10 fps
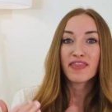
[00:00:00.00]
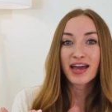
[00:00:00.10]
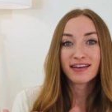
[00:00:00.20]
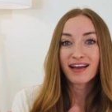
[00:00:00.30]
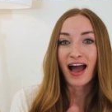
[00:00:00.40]
And
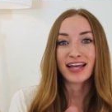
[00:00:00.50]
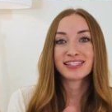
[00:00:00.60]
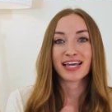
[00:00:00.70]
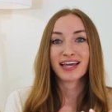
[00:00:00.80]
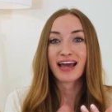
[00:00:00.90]
then I'd
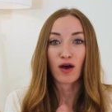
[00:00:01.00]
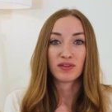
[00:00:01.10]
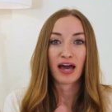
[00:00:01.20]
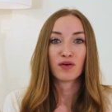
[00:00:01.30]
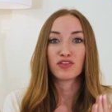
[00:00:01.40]
say out
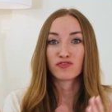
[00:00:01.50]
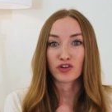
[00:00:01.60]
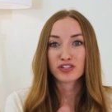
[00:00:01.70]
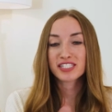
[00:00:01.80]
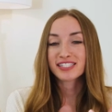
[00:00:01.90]
loud the
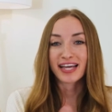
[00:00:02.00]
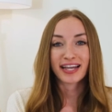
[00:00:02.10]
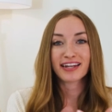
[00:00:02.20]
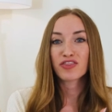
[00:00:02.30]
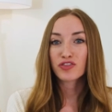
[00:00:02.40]
first,
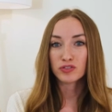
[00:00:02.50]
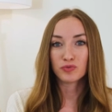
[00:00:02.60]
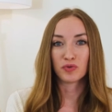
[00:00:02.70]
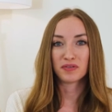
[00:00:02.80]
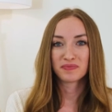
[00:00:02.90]
second, and
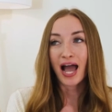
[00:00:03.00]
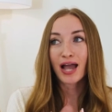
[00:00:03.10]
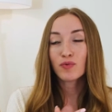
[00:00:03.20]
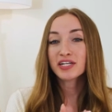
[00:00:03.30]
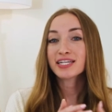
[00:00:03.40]
third rule.
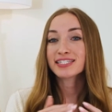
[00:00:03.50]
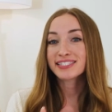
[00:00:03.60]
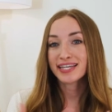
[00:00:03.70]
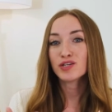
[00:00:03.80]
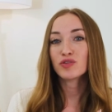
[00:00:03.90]
I would
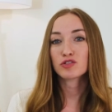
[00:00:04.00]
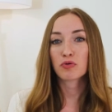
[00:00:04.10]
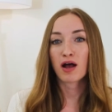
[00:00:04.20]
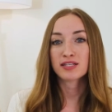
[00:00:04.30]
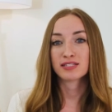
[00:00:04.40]
continue this
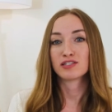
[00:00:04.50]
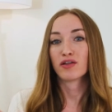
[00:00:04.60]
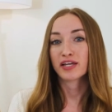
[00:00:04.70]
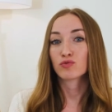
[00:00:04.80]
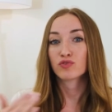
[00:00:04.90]
process until
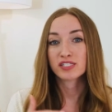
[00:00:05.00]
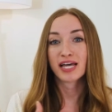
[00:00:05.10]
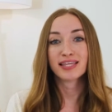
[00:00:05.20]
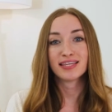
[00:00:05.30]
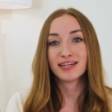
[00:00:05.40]
I could
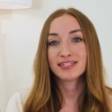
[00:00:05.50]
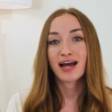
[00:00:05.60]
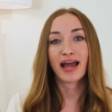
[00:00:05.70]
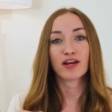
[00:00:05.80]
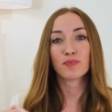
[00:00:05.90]
recite the
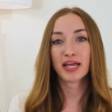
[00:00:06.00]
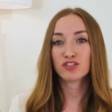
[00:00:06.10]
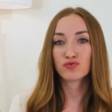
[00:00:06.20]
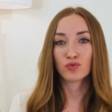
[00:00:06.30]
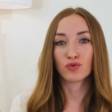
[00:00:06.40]
entire
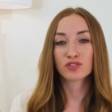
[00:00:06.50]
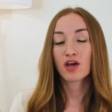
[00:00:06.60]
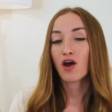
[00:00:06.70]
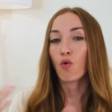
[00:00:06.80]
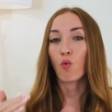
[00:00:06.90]
page of rules
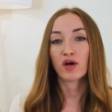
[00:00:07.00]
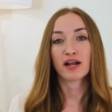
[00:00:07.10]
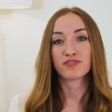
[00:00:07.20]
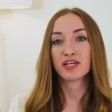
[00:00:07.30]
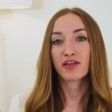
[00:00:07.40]
one
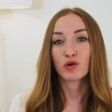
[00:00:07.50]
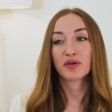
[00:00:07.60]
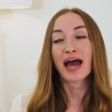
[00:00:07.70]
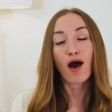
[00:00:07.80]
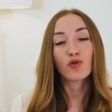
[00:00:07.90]
after the other
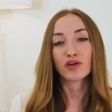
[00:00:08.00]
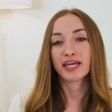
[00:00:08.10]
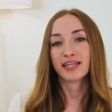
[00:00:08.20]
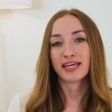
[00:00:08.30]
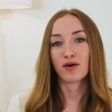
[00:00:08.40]
without
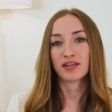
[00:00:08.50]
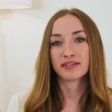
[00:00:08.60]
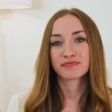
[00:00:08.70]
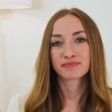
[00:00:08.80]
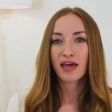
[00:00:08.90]
looking at the
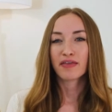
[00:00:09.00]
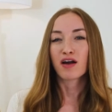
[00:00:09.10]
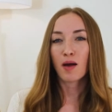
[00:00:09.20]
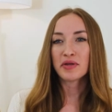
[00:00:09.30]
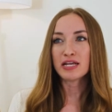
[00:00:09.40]
outline. The
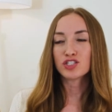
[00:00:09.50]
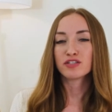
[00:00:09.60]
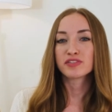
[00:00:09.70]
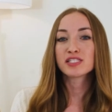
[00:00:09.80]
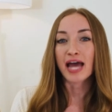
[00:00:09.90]
combination
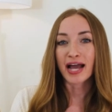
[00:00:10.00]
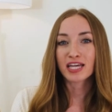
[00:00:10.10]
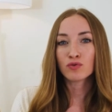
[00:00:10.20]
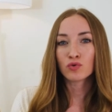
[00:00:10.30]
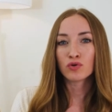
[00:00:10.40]
of
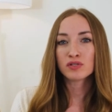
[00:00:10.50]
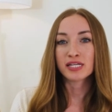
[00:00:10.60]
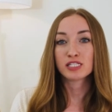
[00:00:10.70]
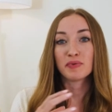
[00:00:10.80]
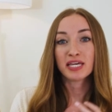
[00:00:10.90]
stacking rules
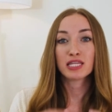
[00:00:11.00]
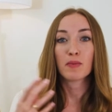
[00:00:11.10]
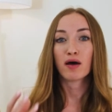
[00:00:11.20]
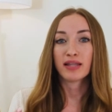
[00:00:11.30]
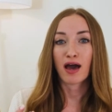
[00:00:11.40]
and speaking them
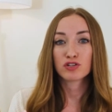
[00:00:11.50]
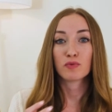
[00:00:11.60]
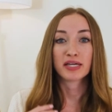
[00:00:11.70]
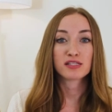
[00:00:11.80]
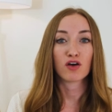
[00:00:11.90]
out loud to
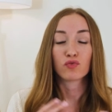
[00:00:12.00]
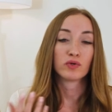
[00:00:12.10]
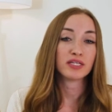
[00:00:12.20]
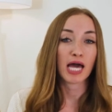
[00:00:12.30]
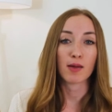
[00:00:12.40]
myself
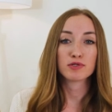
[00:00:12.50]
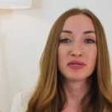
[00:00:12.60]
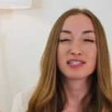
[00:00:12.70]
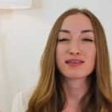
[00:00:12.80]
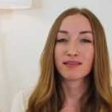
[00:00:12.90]
really helped
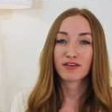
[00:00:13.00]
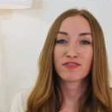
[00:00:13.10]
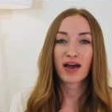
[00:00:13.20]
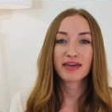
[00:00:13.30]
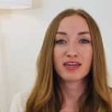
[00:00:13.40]
me
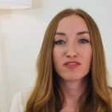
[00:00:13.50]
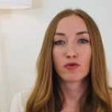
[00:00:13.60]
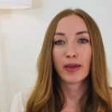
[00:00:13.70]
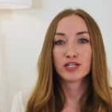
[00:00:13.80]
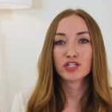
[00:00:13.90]
solidify the
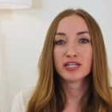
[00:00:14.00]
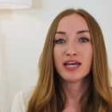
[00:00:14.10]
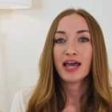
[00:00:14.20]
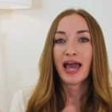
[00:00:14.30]
information